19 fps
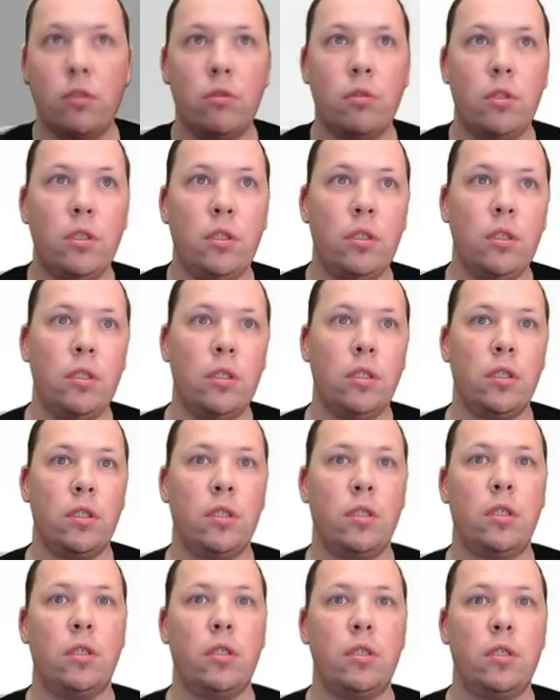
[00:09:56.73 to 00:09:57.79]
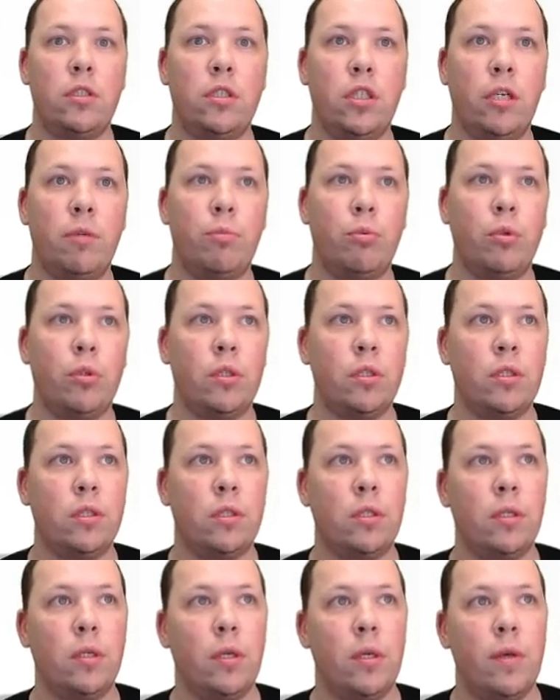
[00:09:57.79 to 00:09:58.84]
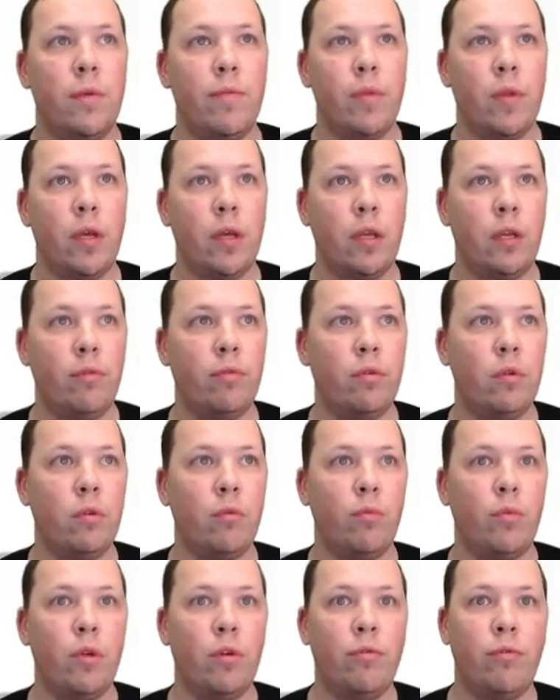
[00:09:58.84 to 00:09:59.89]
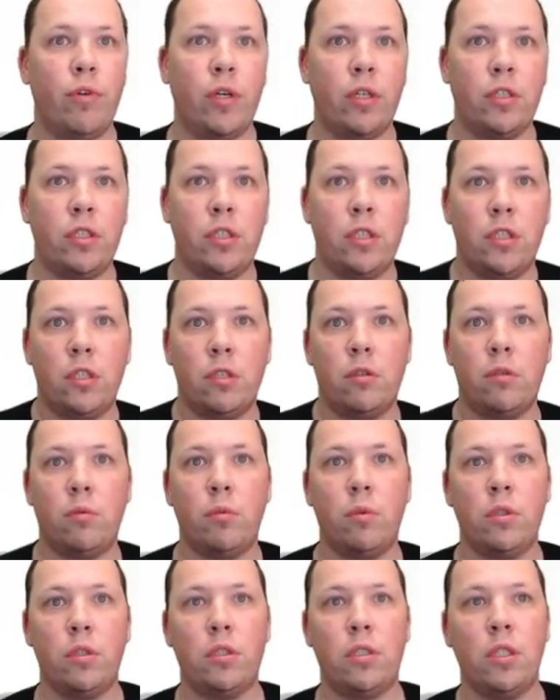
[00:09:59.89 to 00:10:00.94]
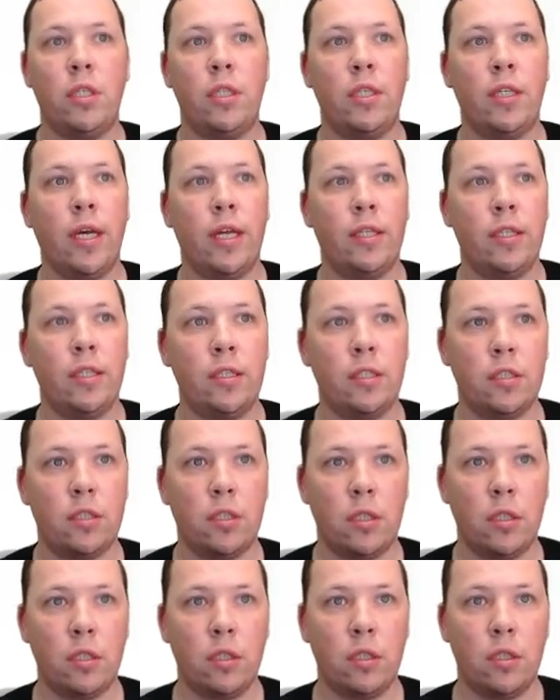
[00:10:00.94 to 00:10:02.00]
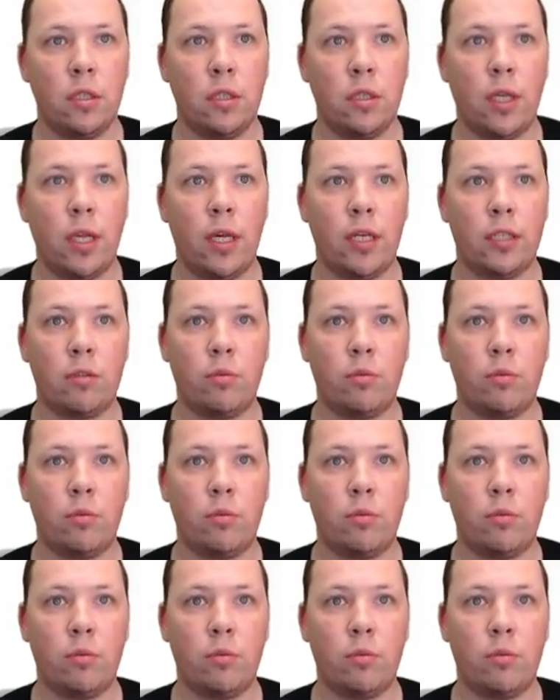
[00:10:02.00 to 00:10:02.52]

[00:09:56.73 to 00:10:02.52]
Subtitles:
the SharePoint. And if we refresh here, we'll see that this last